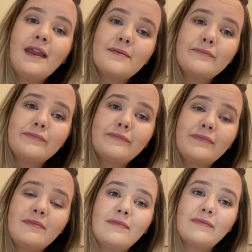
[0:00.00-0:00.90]

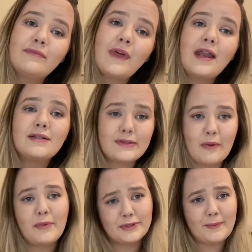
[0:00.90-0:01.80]
That is
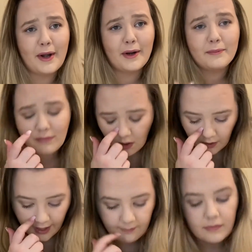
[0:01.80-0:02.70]
so much better.
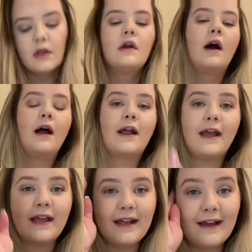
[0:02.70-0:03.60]
Okay. All
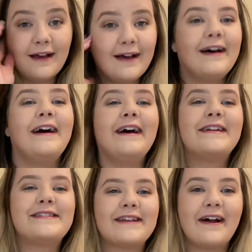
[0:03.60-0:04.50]
right.
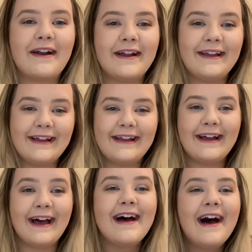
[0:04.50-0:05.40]
Sorry.
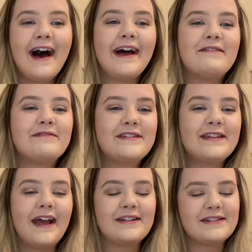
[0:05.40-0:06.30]

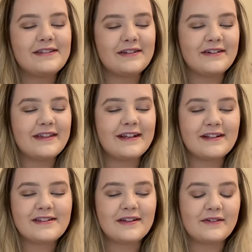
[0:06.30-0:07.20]
I just do
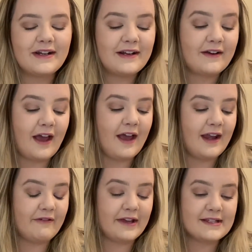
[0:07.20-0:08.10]
things so weird. Okay.
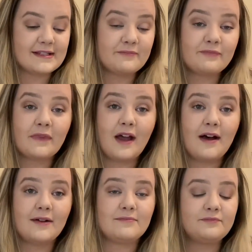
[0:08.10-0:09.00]
Anyways.
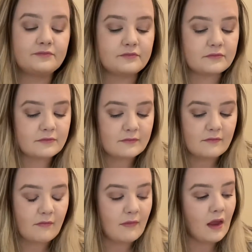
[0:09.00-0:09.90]

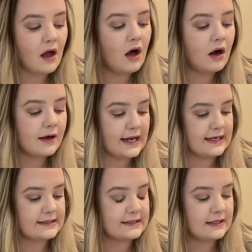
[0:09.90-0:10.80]
All
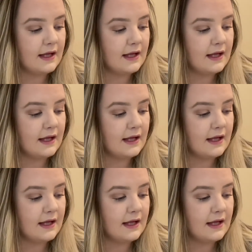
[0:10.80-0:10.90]
right.